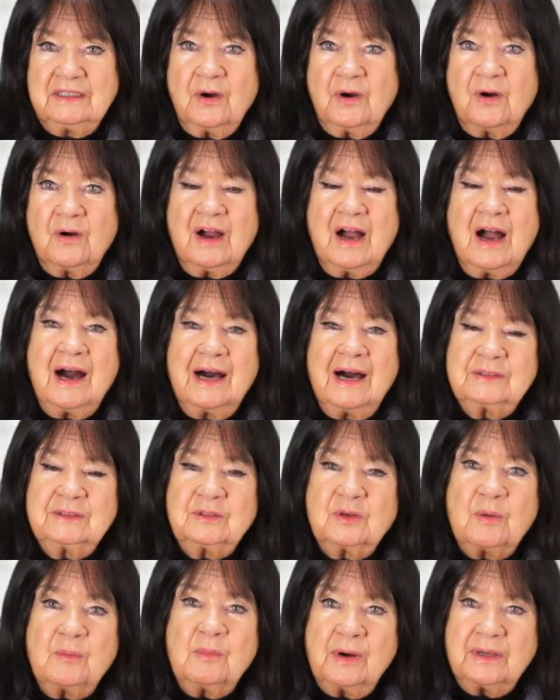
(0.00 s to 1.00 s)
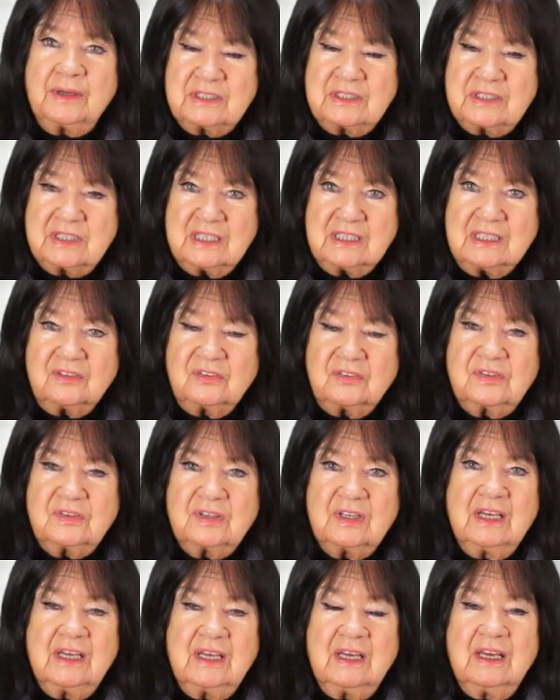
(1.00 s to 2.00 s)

you know, hard commodities,